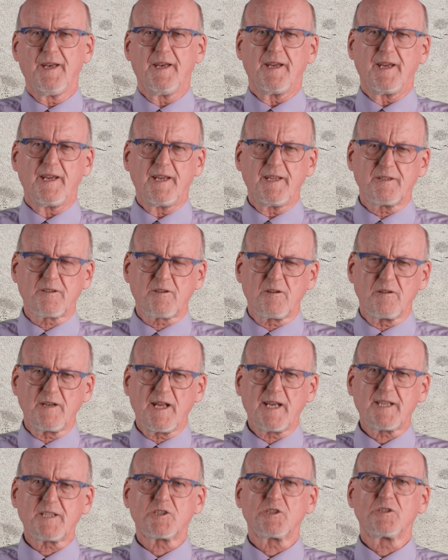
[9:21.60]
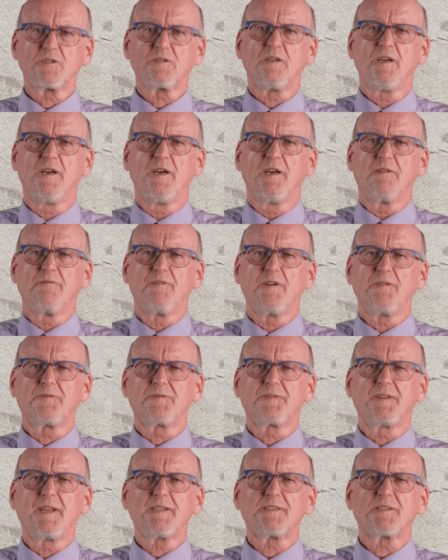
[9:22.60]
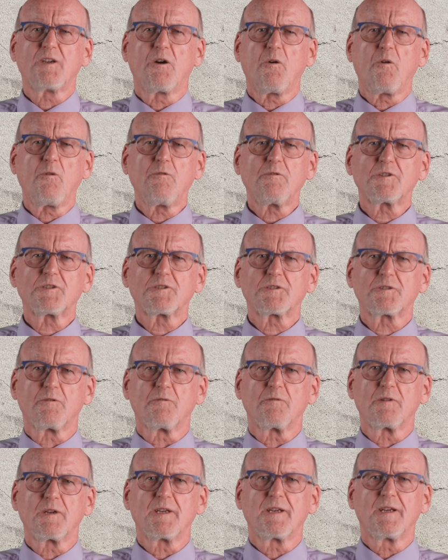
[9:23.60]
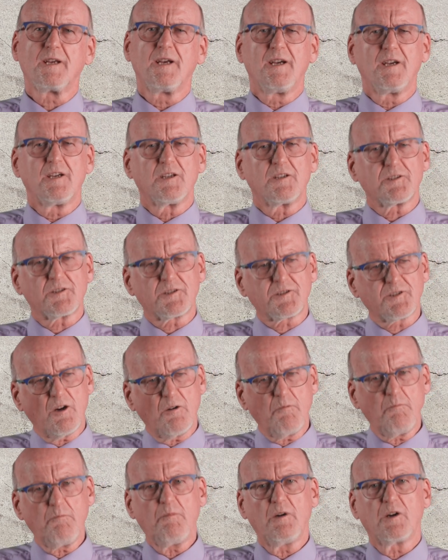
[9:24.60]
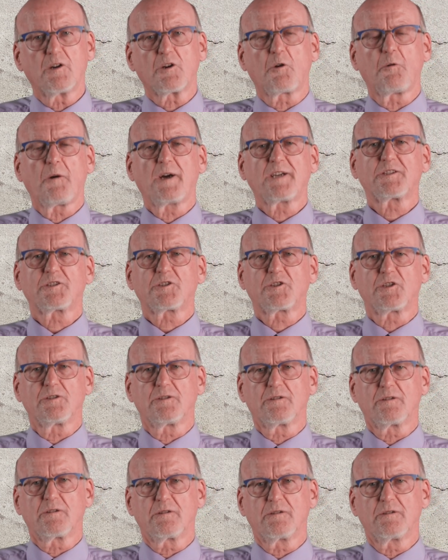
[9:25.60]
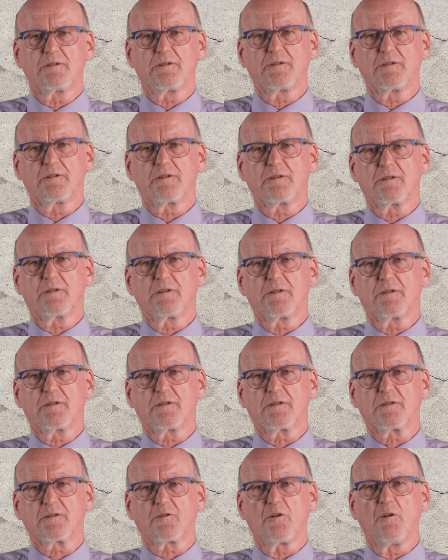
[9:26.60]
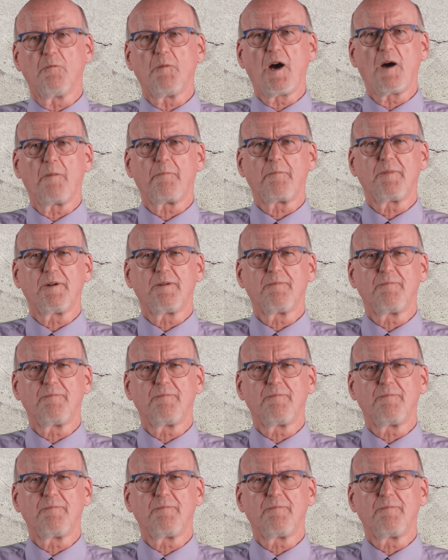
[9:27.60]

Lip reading: In connection with this whole story, some questions come up.